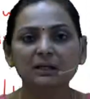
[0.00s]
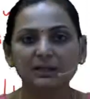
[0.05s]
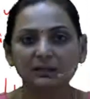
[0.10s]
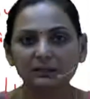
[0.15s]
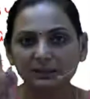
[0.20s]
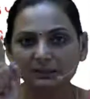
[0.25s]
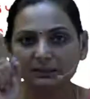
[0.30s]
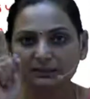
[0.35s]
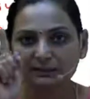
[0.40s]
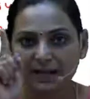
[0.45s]

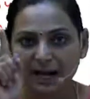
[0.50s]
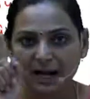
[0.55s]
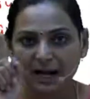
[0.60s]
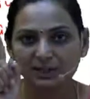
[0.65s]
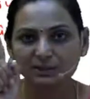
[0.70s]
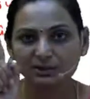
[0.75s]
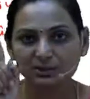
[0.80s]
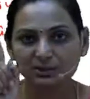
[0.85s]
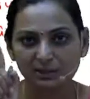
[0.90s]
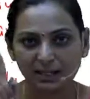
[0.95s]
The
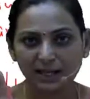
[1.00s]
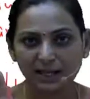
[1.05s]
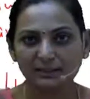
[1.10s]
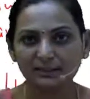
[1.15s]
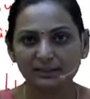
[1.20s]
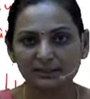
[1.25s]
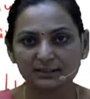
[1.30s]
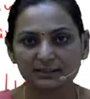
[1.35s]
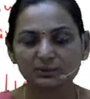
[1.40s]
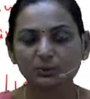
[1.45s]
dashed line
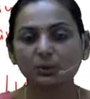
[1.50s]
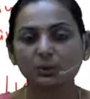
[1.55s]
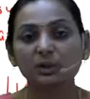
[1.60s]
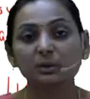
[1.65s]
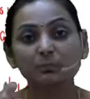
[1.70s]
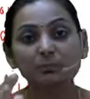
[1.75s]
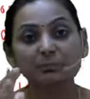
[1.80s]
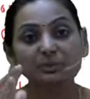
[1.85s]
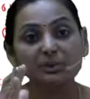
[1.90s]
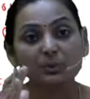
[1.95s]
is
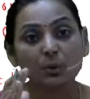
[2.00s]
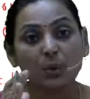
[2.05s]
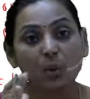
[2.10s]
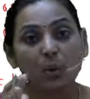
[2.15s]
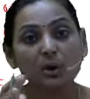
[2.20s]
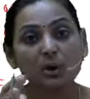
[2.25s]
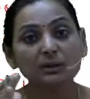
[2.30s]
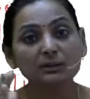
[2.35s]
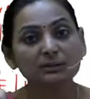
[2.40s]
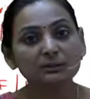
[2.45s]
going
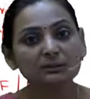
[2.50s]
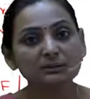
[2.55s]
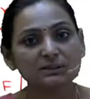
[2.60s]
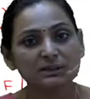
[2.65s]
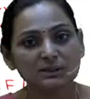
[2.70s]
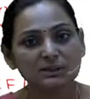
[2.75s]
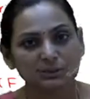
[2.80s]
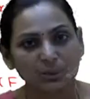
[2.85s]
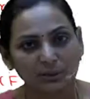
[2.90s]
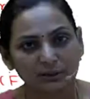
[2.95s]
beyond the
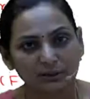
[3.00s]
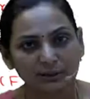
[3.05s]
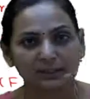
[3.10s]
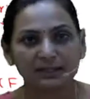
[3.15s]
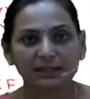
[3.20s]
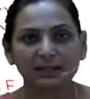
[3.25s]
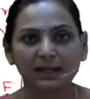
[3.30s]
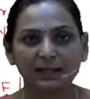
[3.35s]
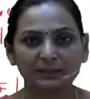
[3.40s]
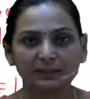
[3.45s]
solid
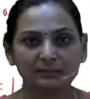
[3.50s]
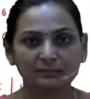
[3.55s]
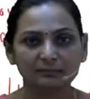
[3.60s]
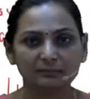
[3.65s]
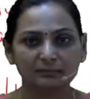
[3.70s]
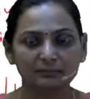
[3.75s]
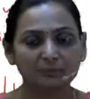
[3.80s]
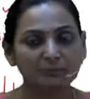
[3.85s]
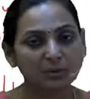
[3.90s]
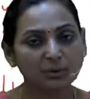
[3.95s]
line
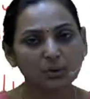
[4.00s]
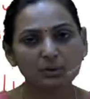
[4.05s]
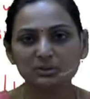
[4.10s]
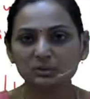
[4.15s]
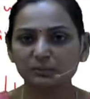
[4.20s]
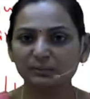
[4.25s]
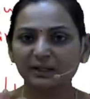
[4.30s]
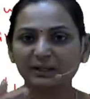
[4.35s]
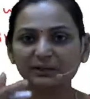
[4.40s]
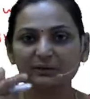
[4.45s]
because
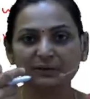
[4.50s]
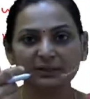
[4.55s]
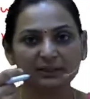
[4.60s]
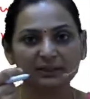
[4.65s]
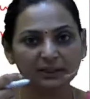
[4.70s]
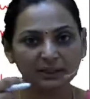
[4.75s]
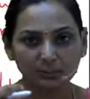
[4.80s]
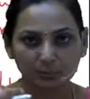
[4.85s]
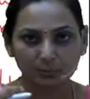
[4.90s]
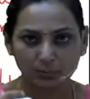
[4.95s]
we are
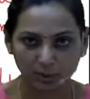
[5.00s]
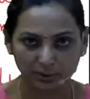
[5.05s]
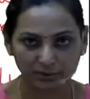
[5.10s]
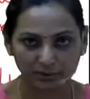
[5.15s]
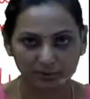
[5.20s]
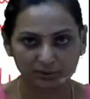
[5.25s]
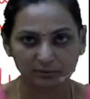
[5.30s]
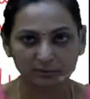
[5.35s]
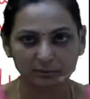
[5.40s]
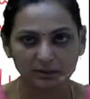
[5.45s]
drinking
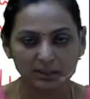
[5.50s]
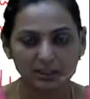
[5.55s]
water.